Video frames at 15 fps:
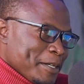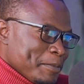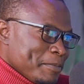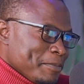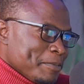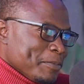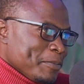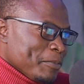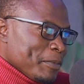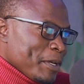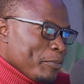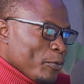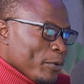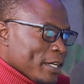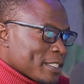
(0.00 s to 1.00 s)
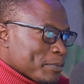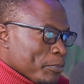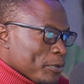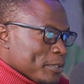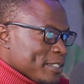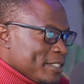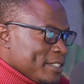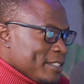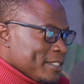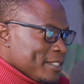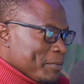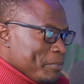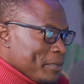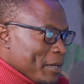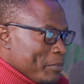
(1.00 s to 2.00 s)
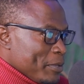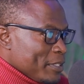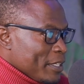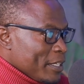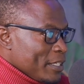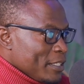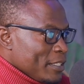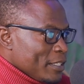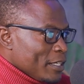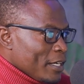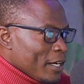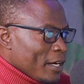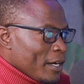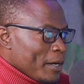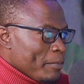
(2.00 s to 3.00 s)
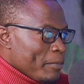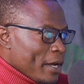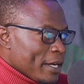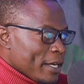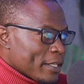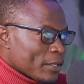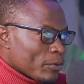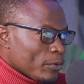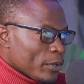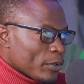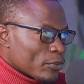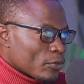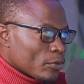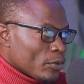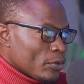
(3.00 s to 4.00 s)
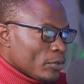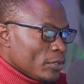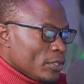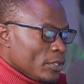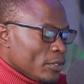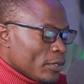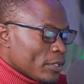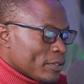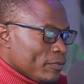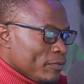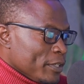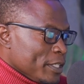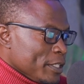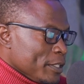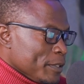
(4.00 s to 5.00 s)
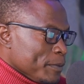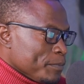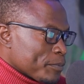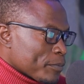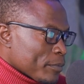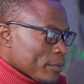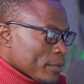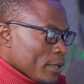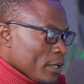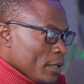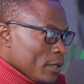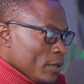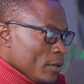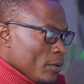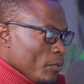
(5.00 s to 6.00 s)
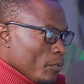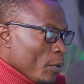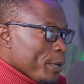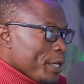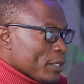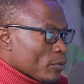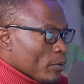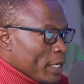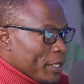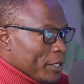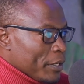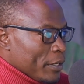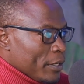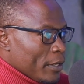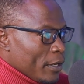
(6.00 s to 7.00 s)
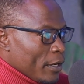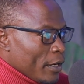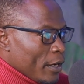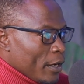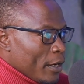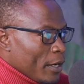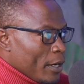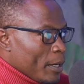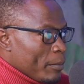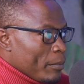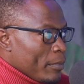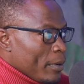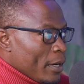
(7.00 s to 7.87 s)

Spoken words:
Maybe we're exposed a bit early. And I think we're also not we're willing to learn. Yeah.